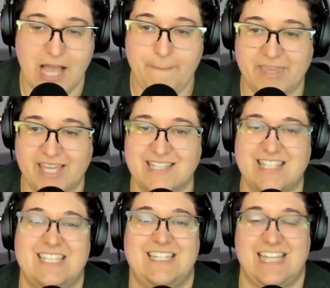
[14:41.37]
because the
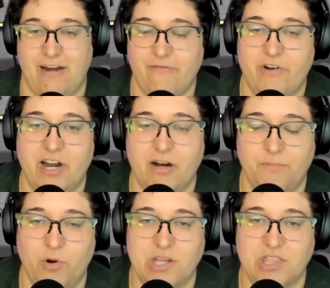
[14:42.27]
Denver airport,